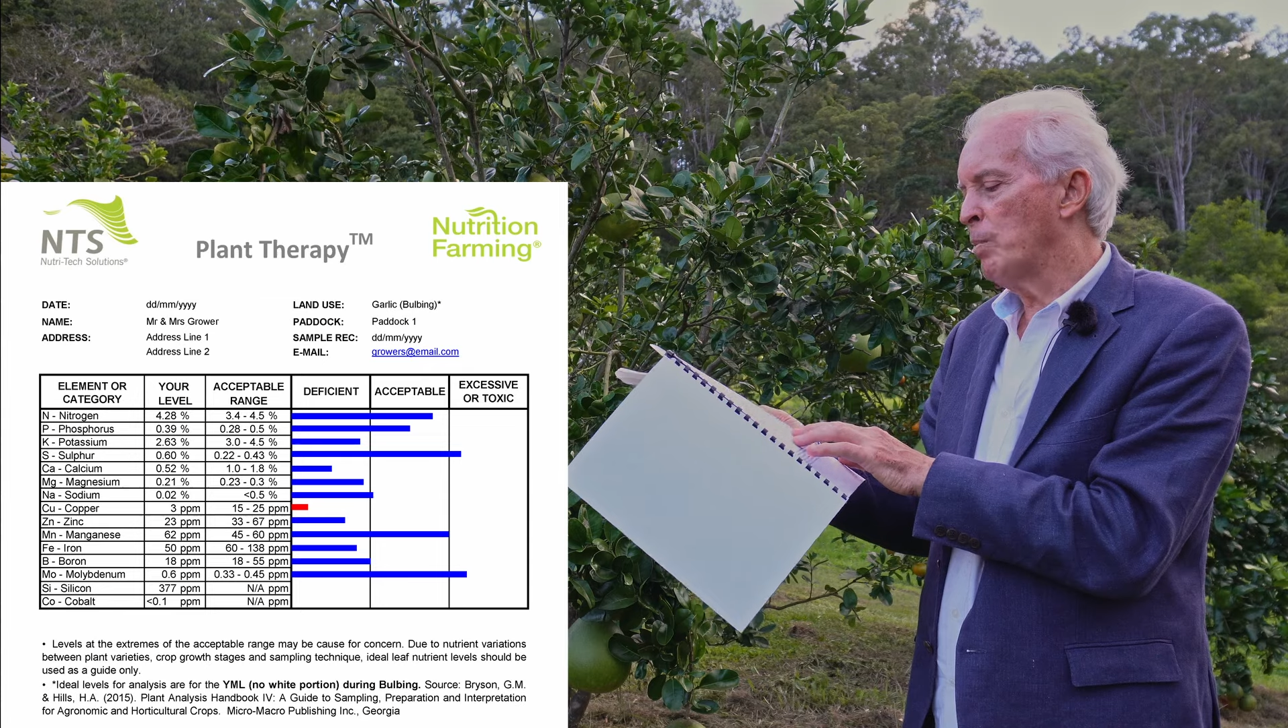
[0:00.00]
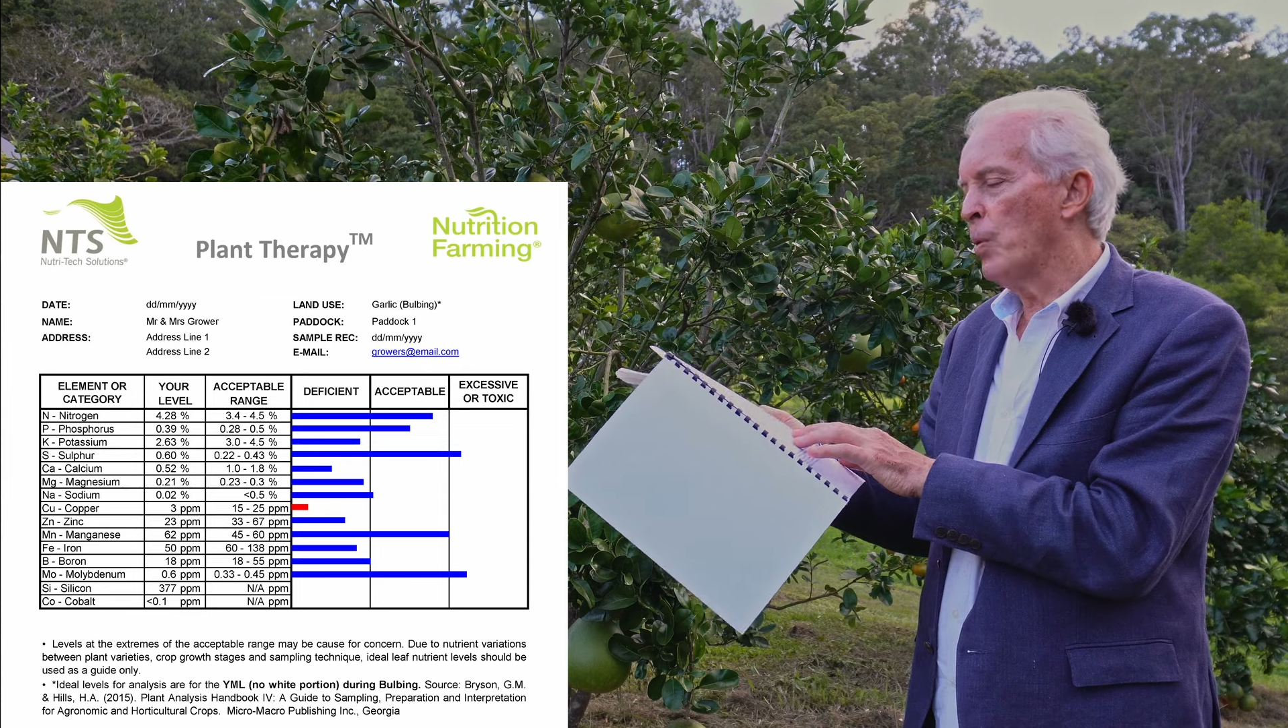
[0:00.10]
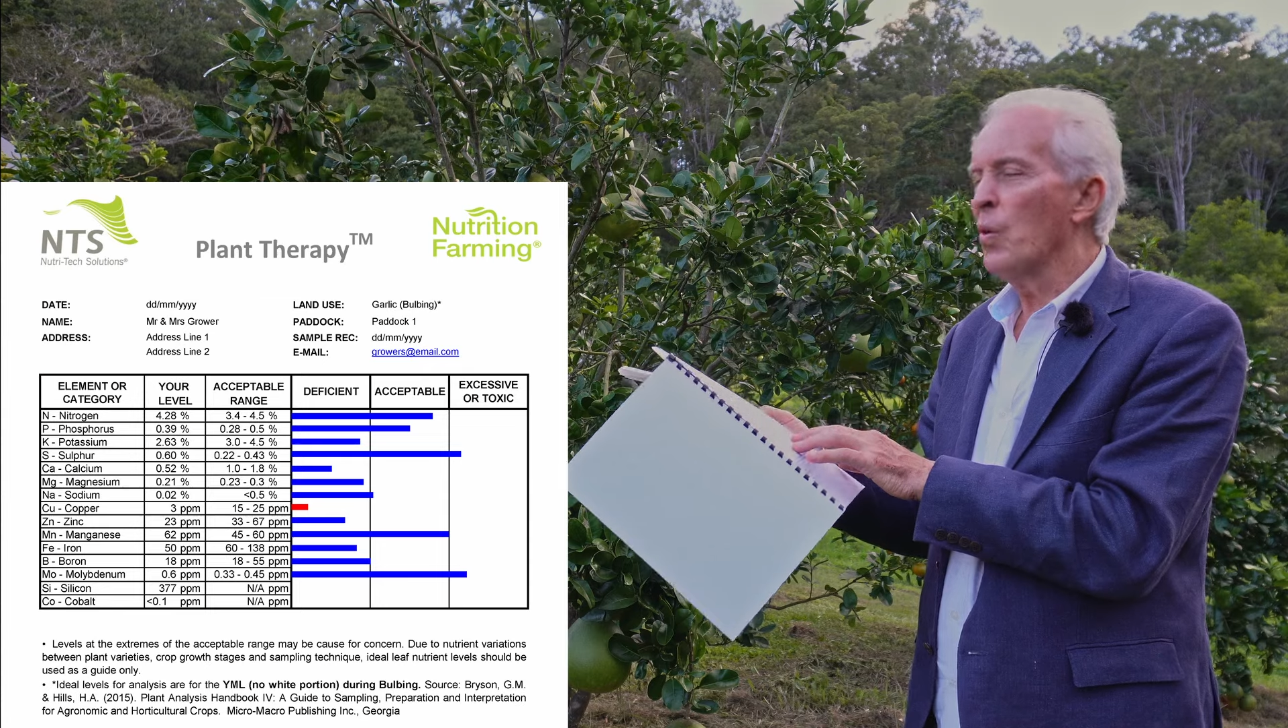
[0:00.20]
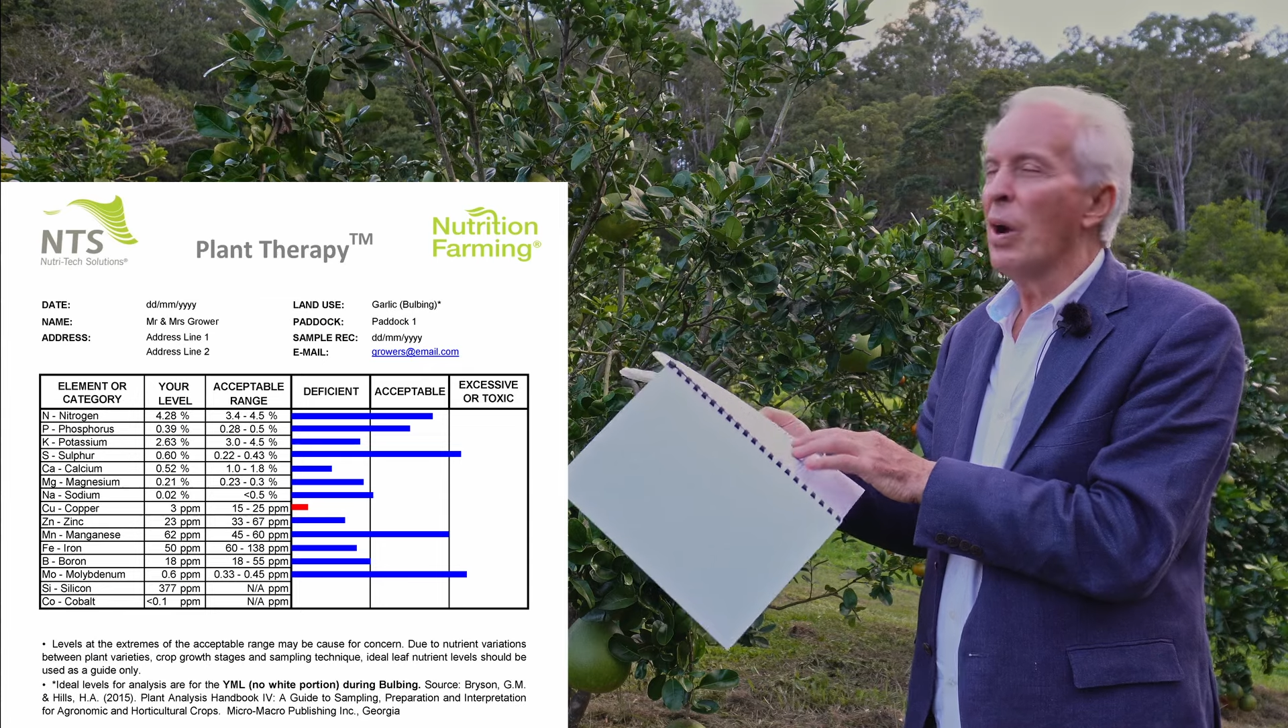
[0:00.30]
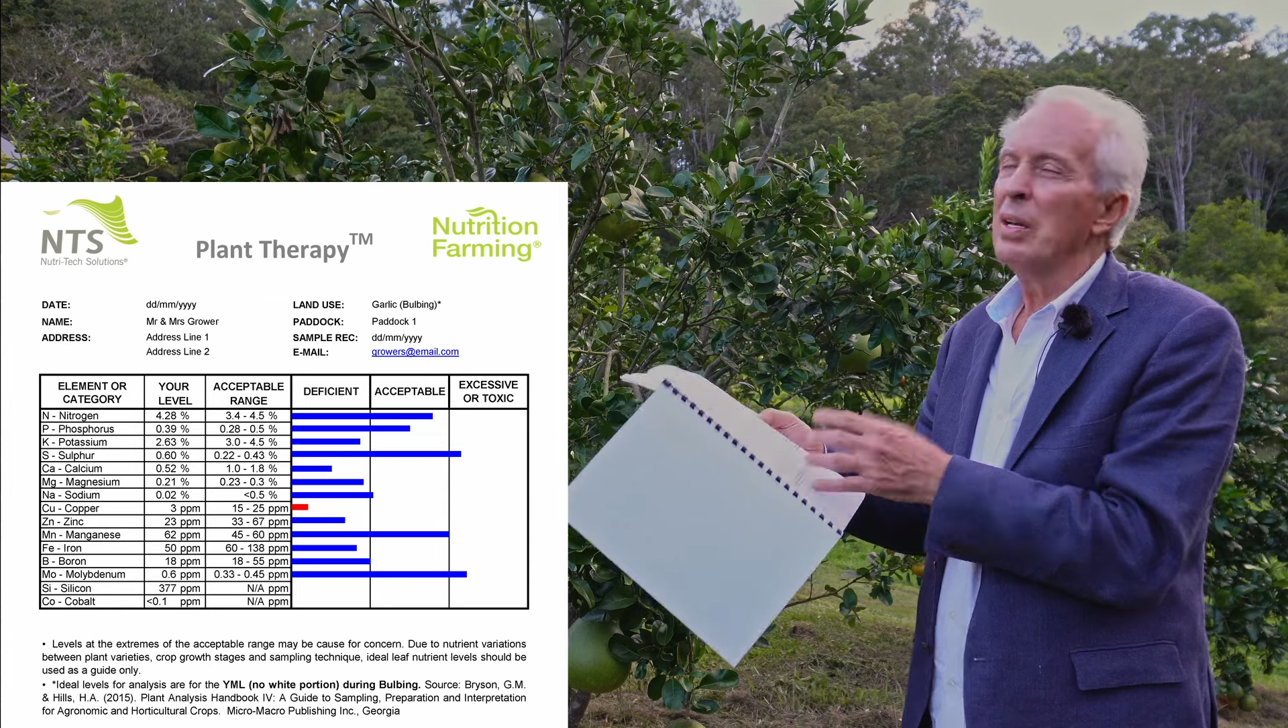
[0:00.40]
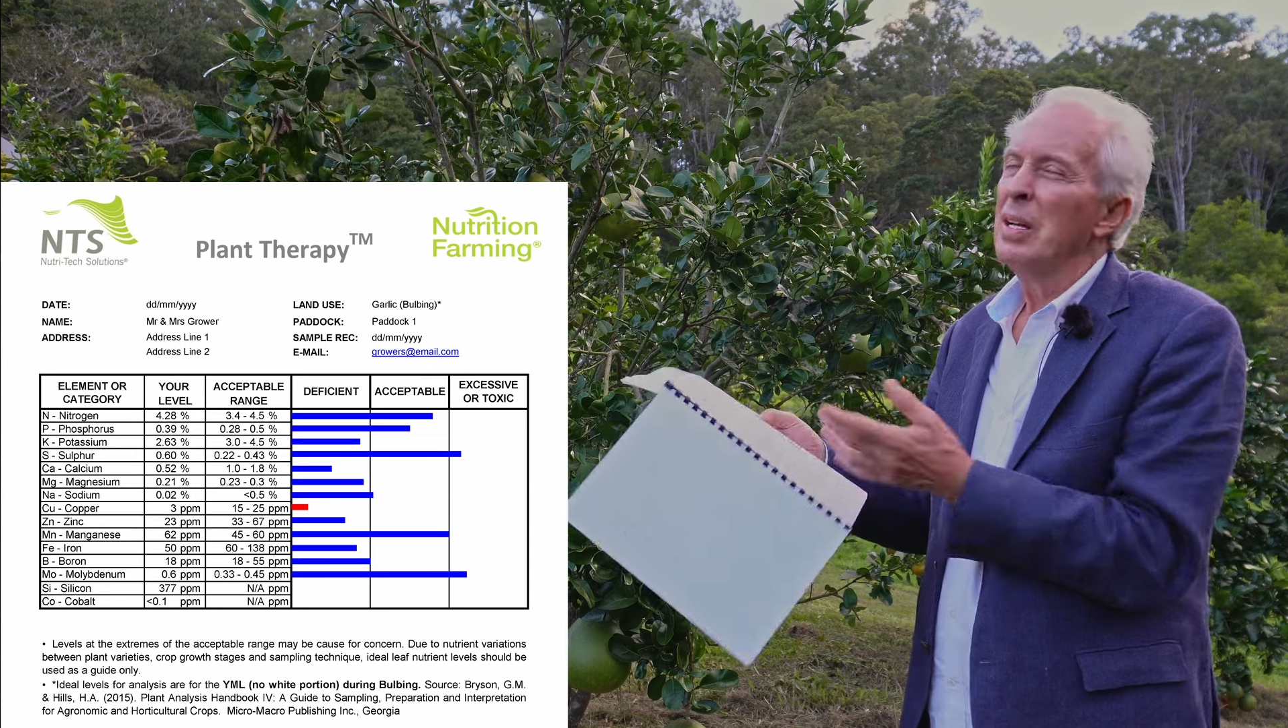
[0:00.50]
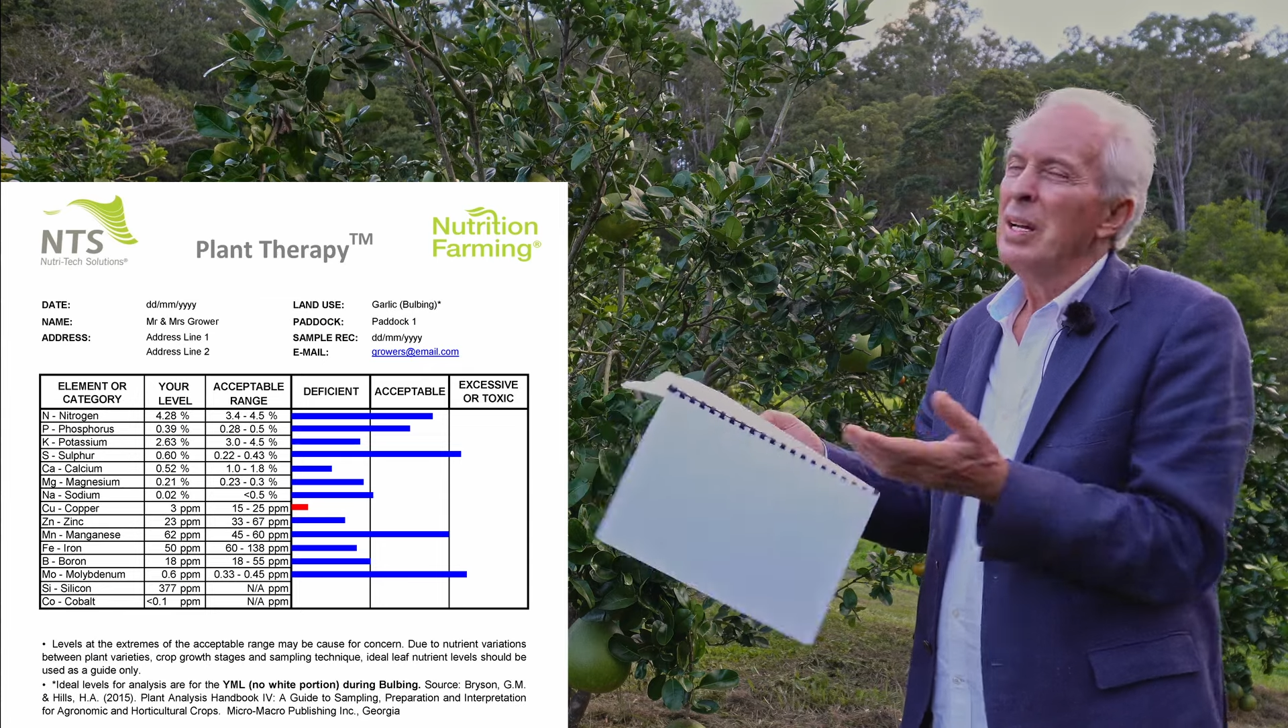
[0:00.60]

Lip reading: boron.